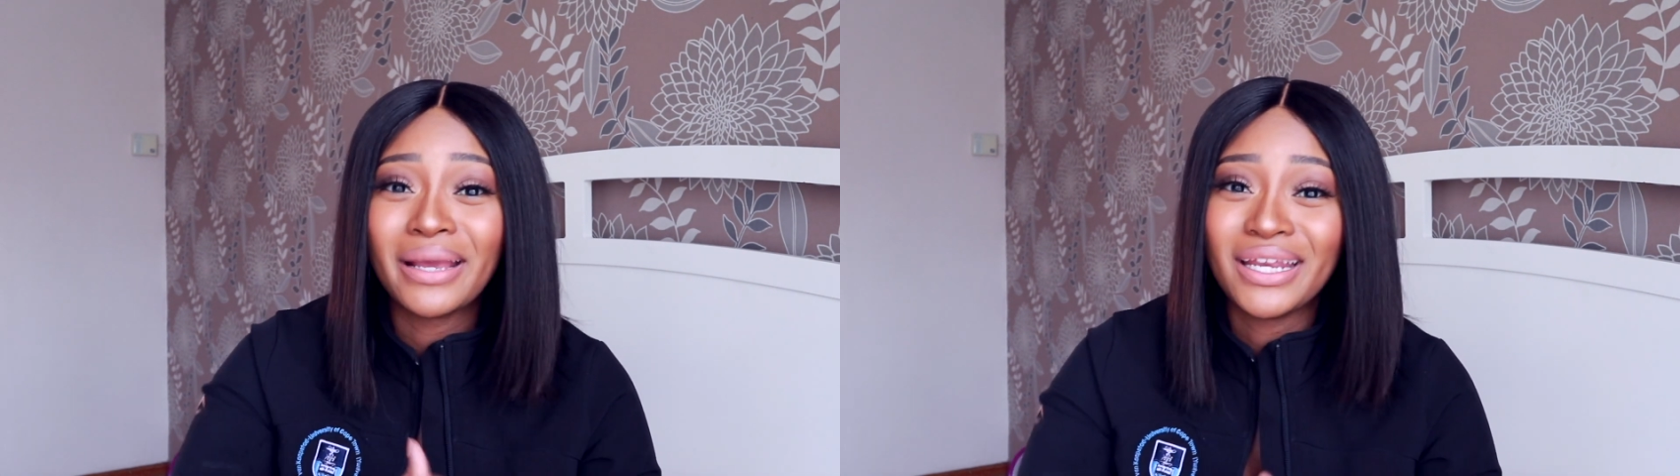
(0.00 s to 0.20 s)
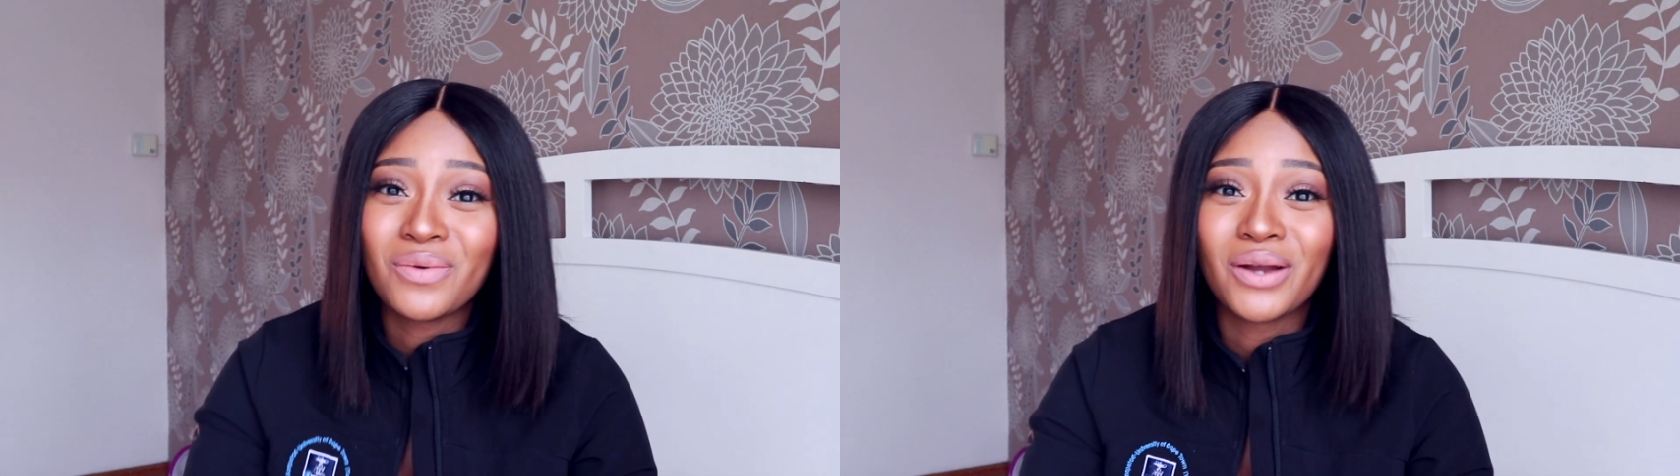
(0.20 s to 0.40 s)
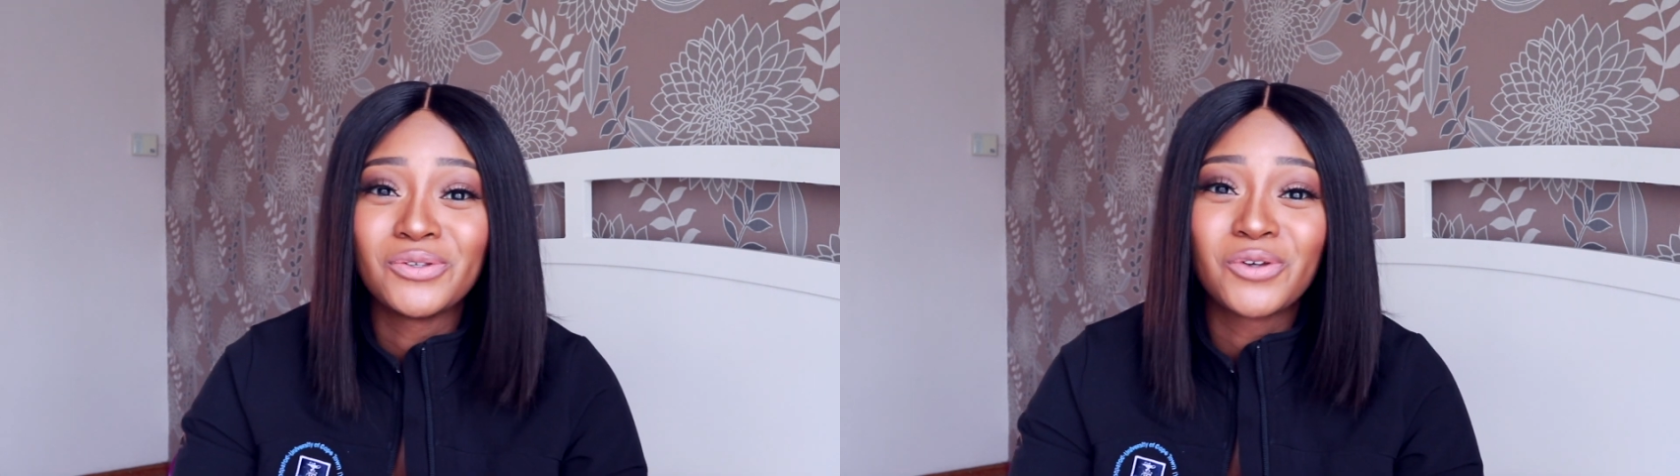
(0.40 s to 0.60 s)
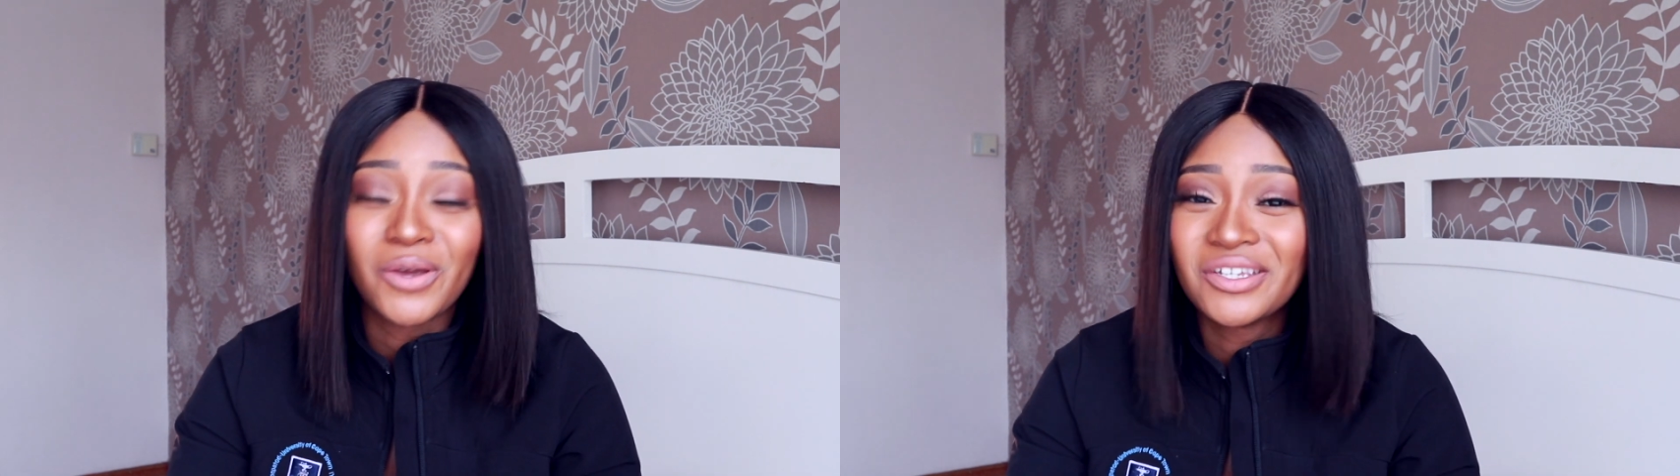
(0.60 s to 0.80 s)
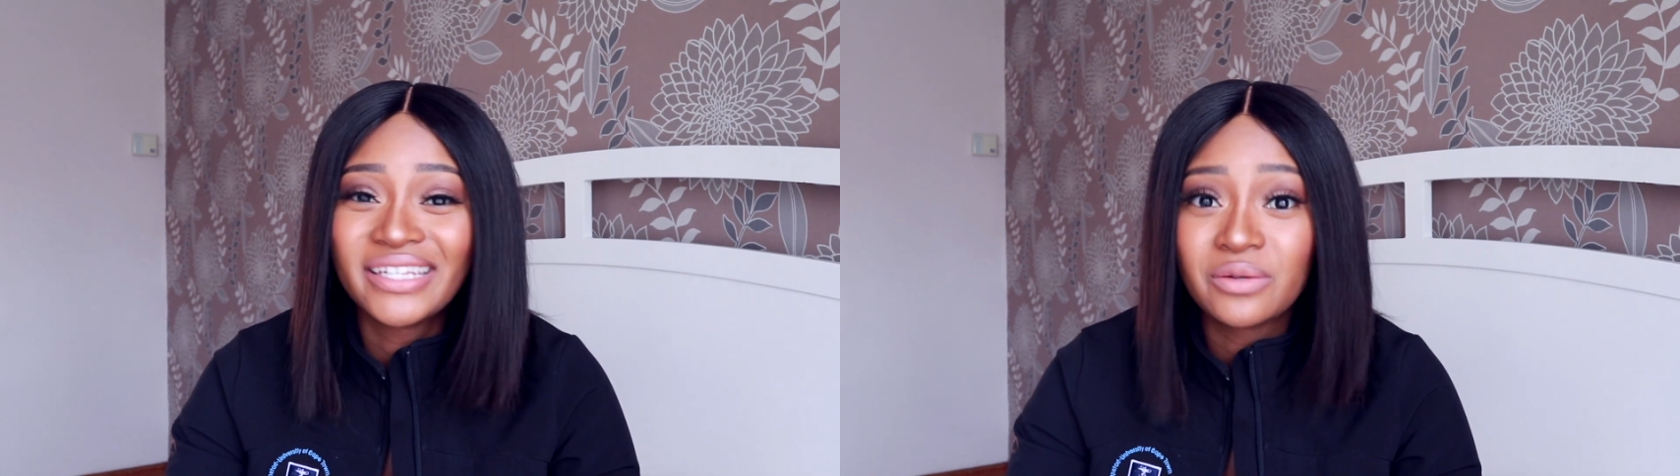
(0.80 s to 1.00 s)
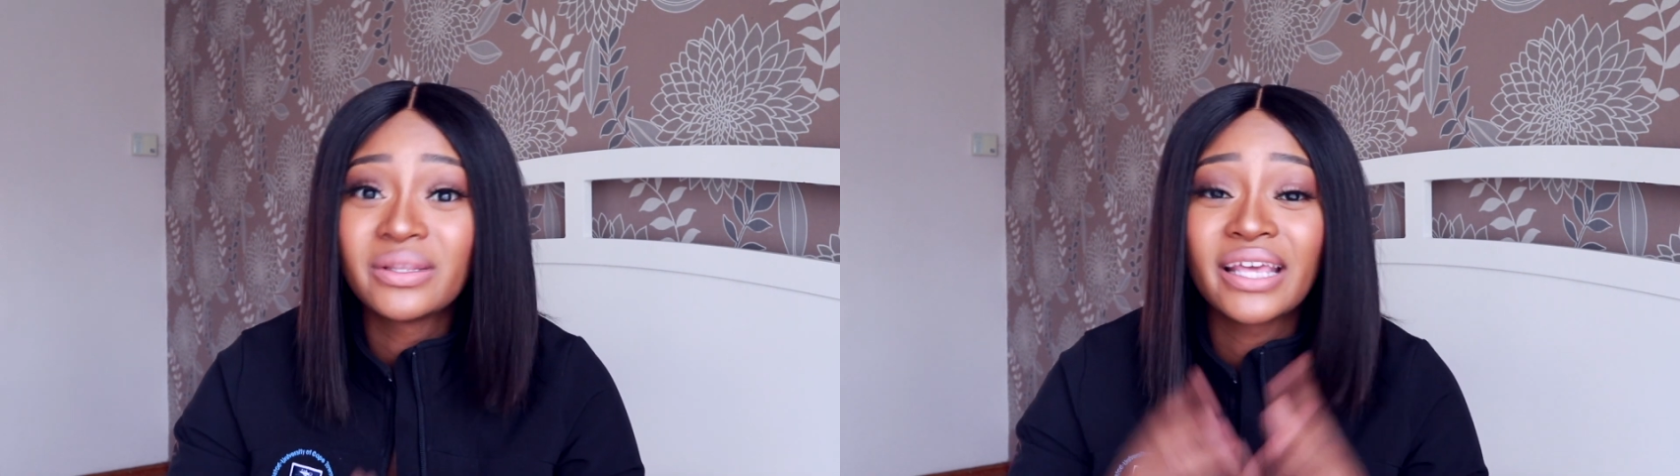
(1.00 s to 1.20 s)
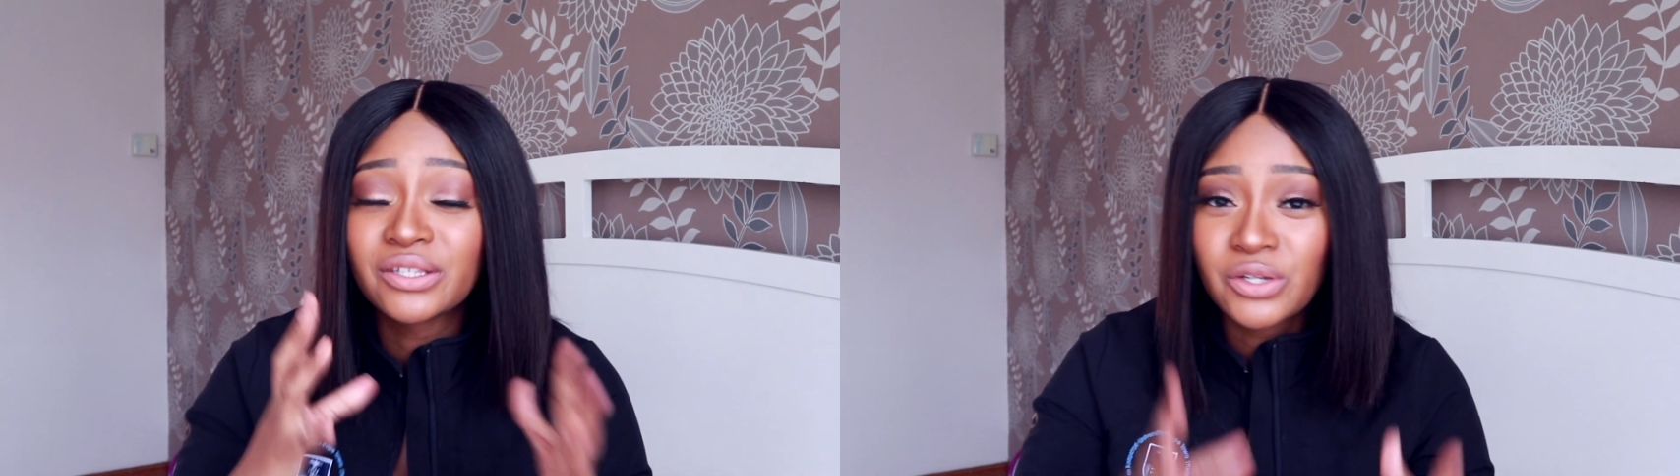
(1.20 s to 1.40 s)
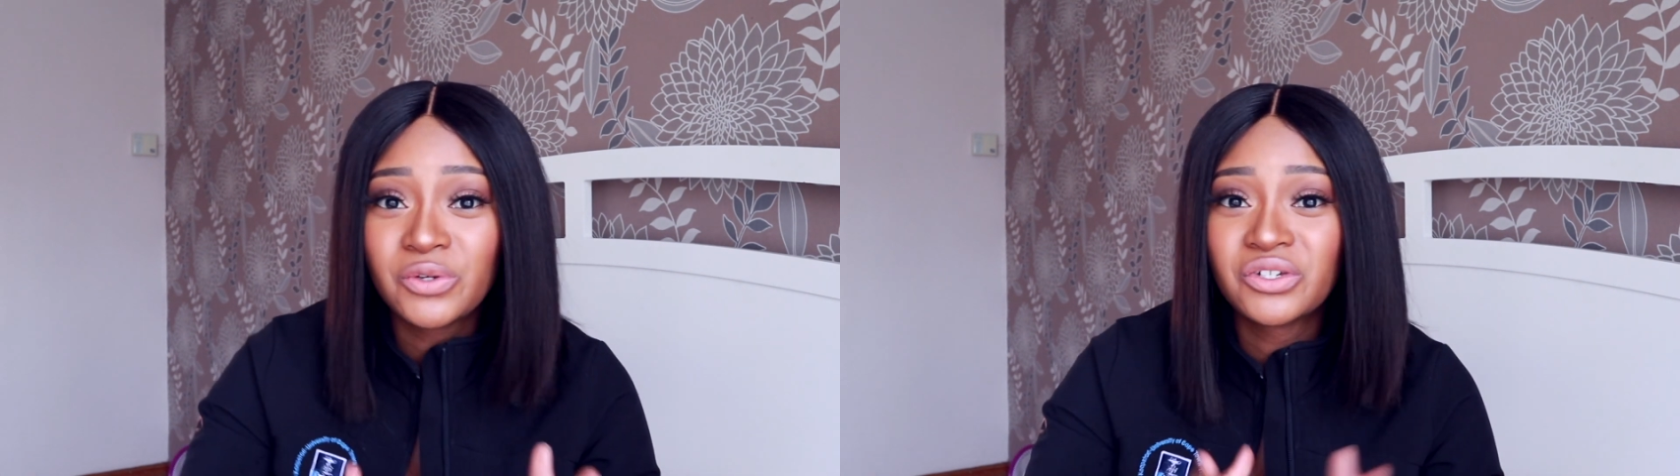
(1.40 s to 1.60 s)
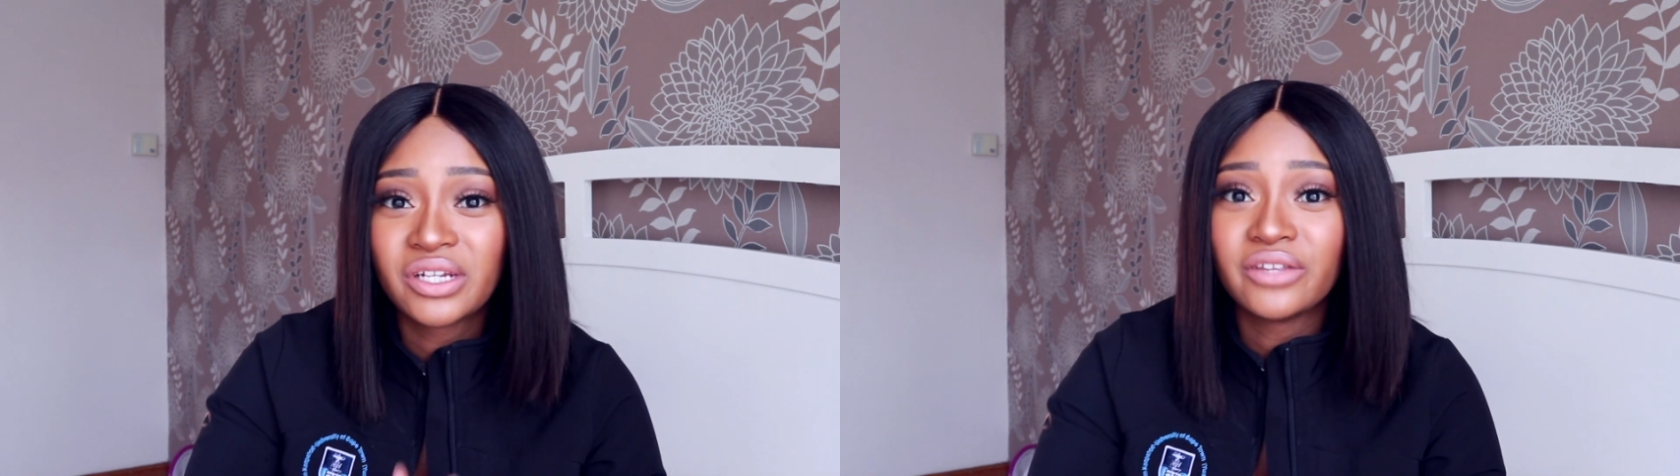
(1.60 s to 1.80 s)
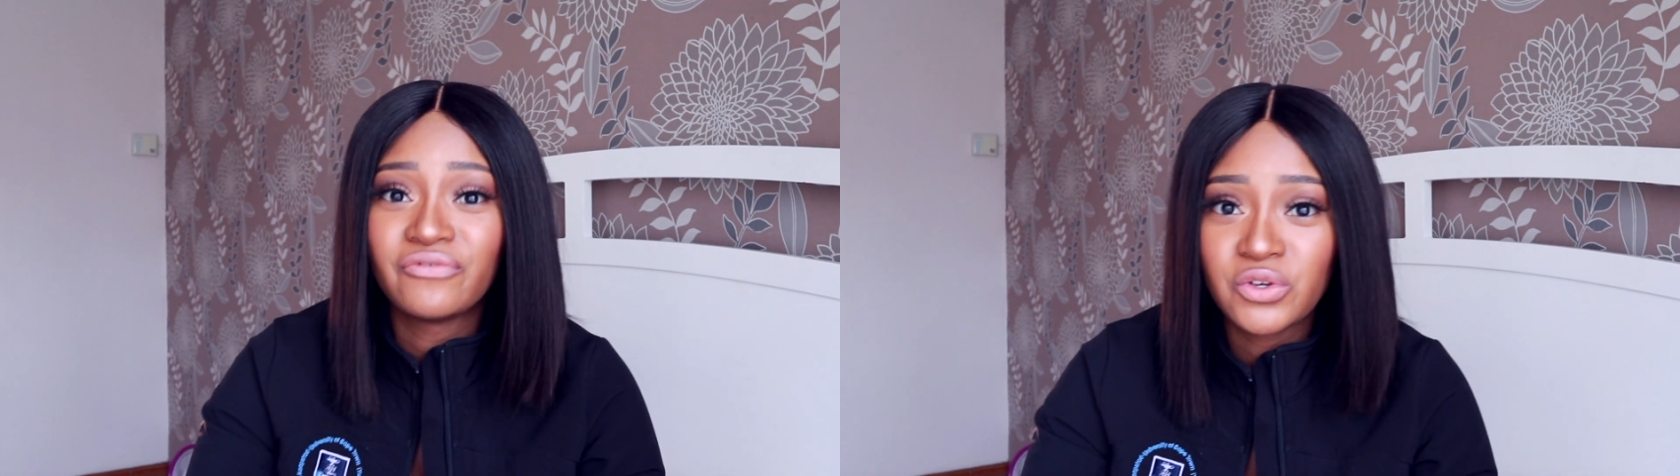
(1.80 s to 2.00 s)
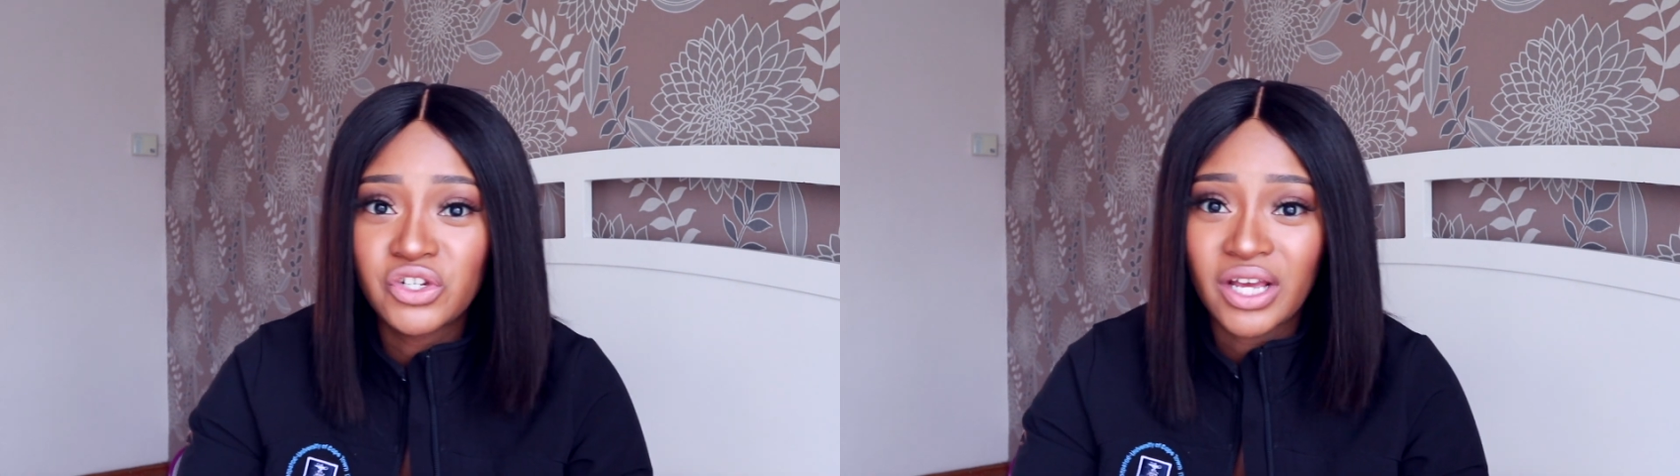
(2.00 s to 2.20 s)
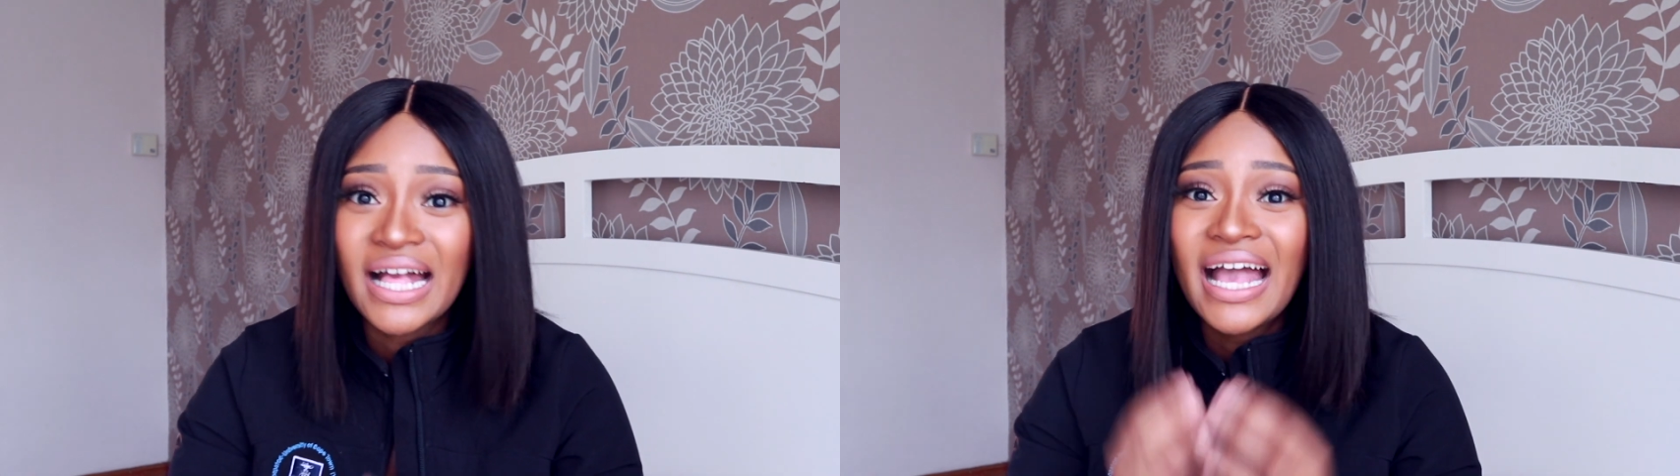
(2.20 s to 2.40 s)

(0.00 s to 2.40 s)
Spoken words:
anyone who's going to deal with exclusion in the future.